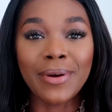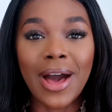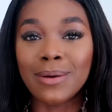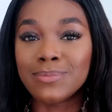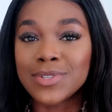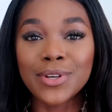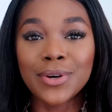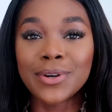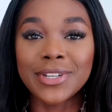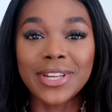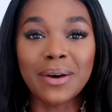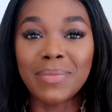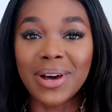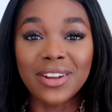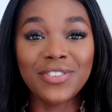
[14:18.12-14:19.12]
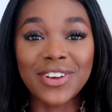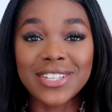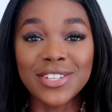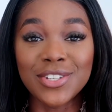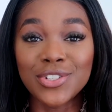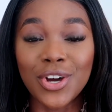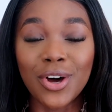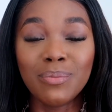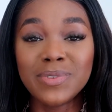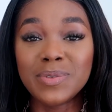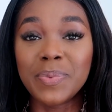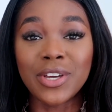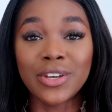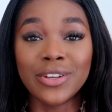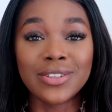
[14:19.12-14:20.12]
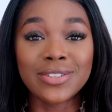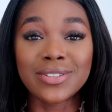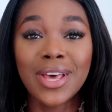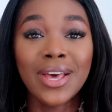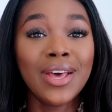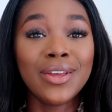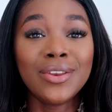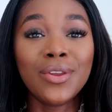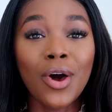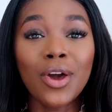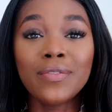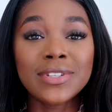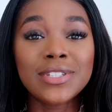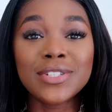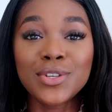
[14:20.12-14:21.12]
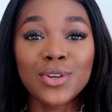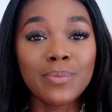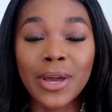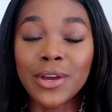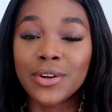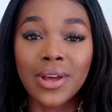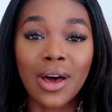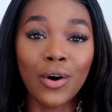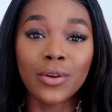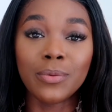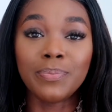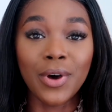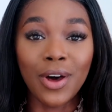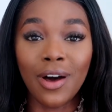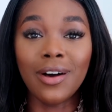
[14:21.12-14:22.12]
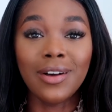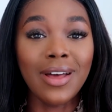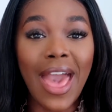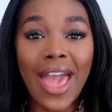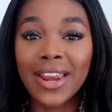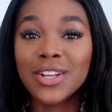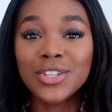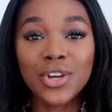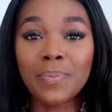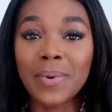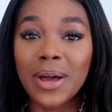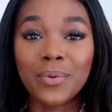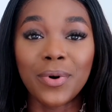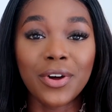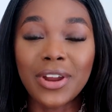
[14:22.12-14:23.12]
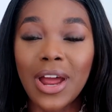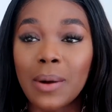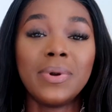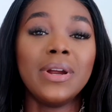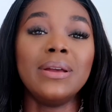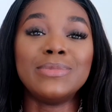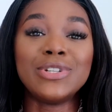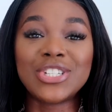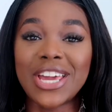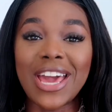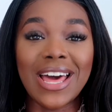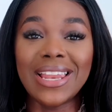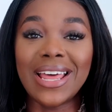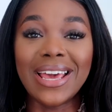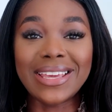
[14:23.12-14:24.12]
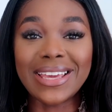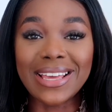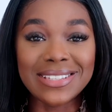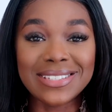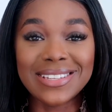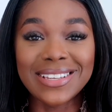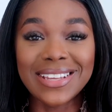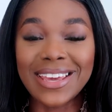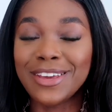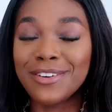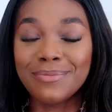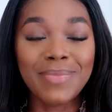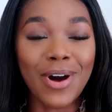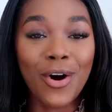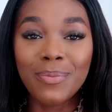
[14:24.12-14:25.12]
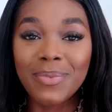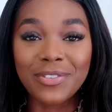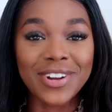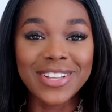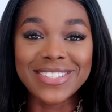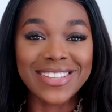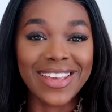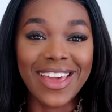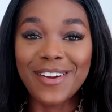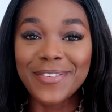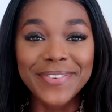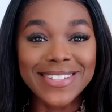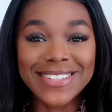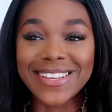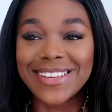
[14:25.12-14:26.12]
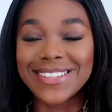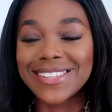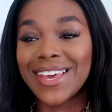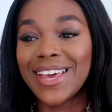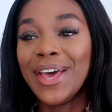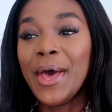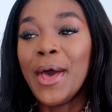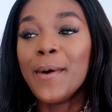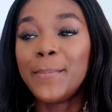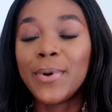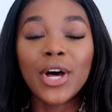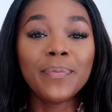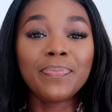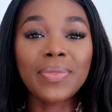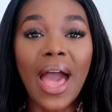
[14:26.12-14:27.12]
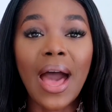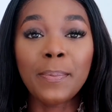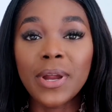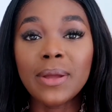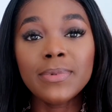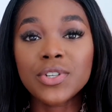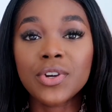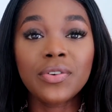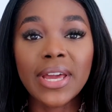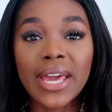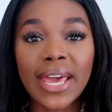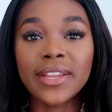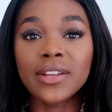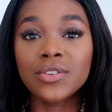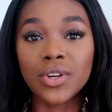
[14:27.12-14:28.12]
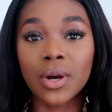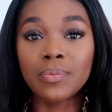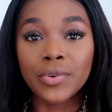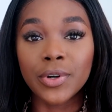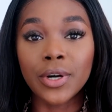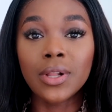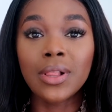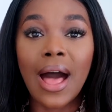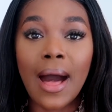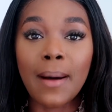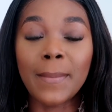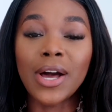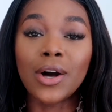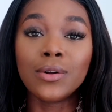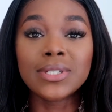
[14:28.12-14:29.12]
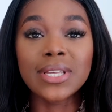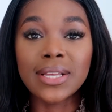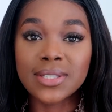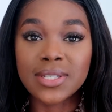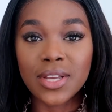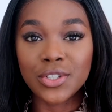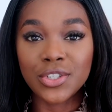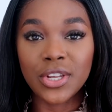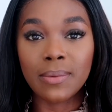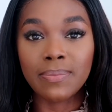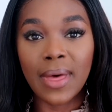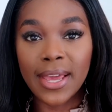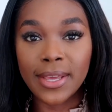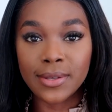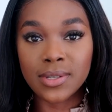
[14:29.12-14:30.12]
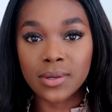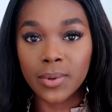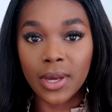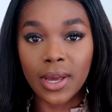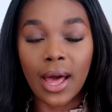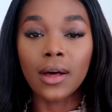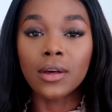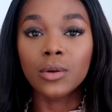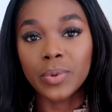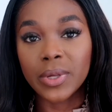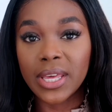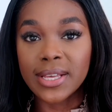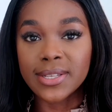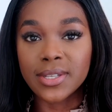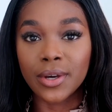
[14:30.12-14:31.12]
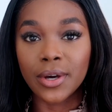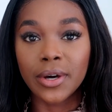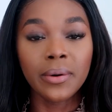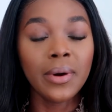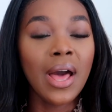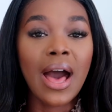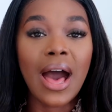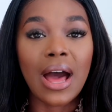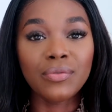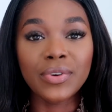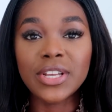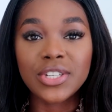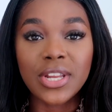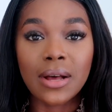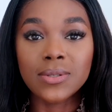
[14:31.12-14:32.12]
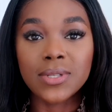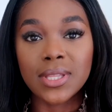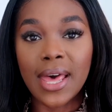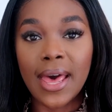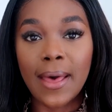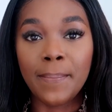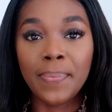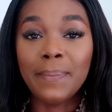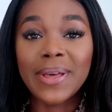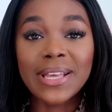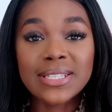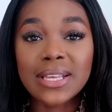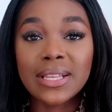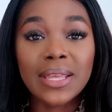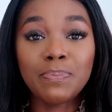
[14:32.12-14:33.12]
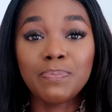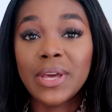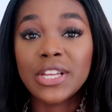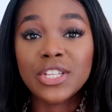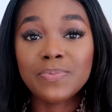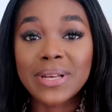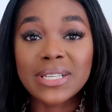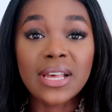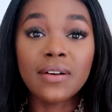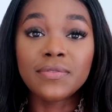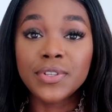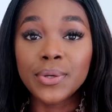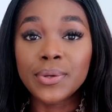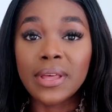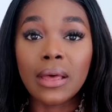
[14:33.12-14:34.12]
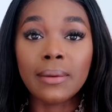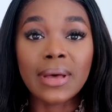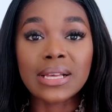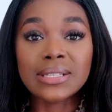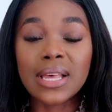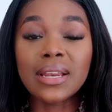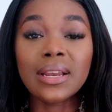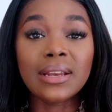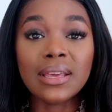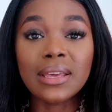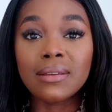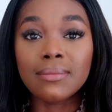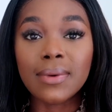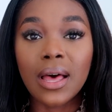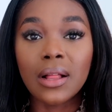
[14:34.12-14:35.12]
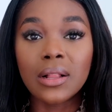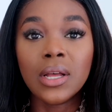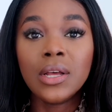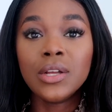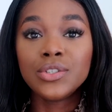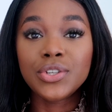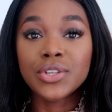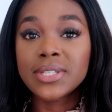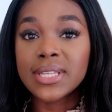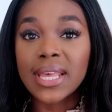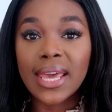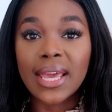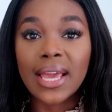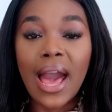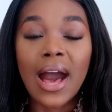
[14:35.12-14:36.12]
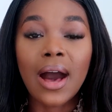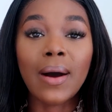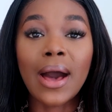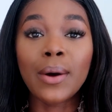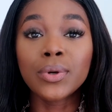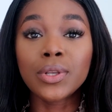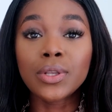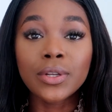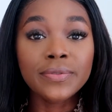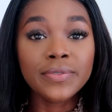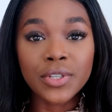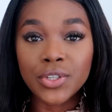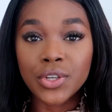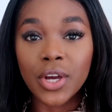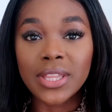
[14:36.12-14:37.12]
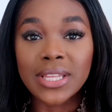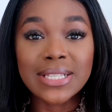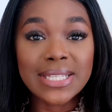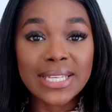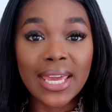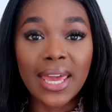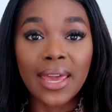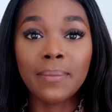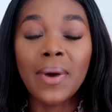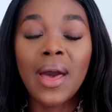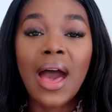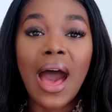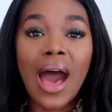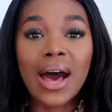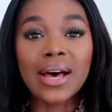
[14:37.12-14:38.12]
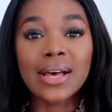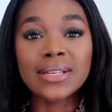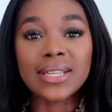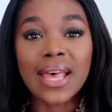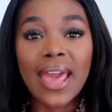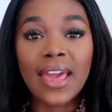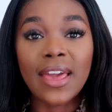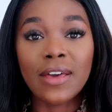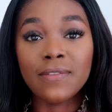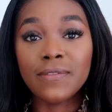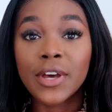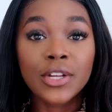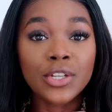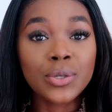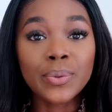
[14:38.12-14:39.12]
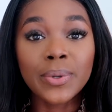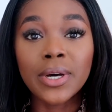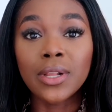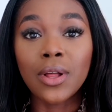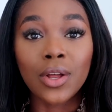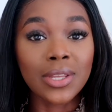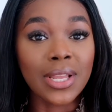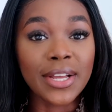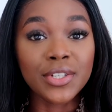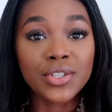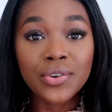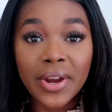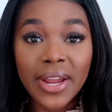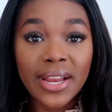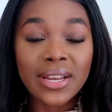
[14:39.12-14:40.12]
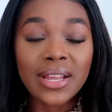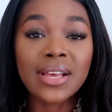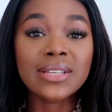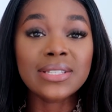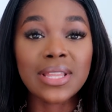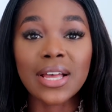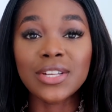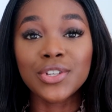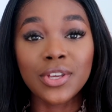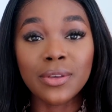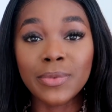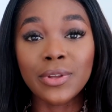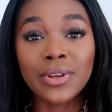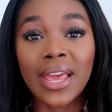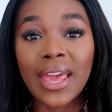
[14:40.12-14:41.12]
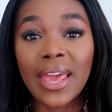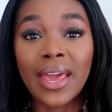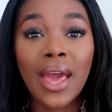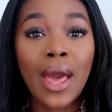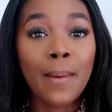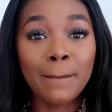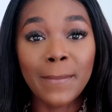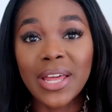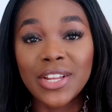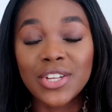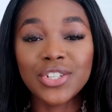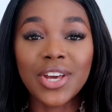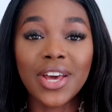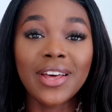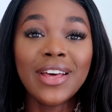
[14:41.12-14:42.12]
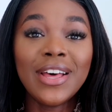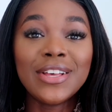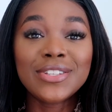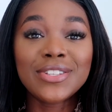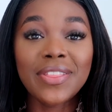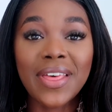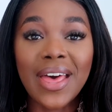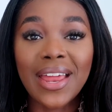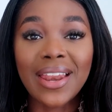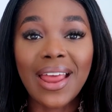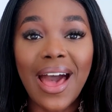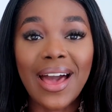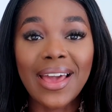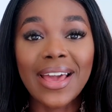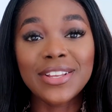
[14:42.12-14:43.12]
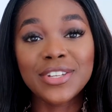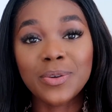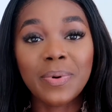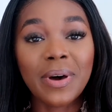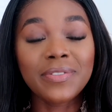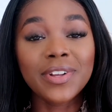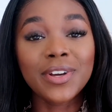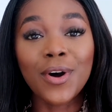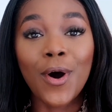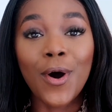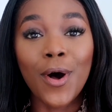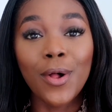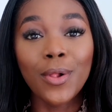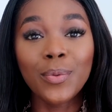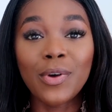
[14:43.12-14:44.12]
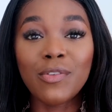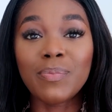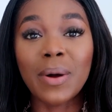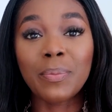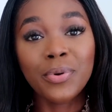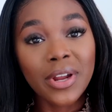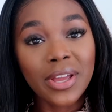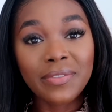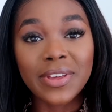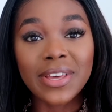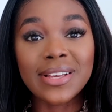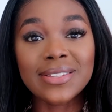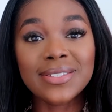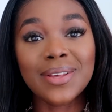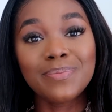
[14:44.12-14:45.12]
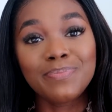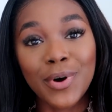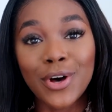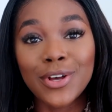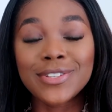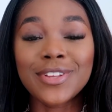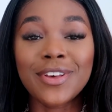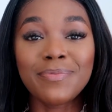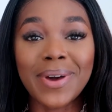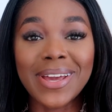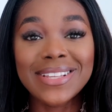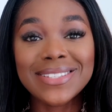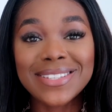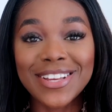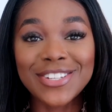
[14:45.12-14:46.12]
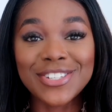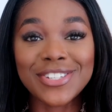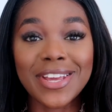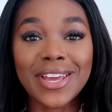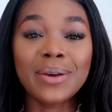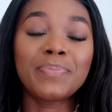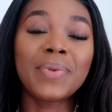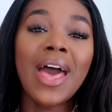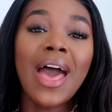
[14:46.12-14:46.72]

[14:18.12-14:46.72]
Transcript: I'm so good at manifesting jobs, because not even to toot my own horn, but any job I want, I pretty much get like instantly. All my friends say it, everyone says it, but I pretty much created a job role at my old internship that I used to work at a couple of years ago. I reached out to them. I basically pitched myself to them. I sent an email just saying how I would love to join the team as a virtual online trainer / community manager. So then I ended up having a call with my previous boss of my internship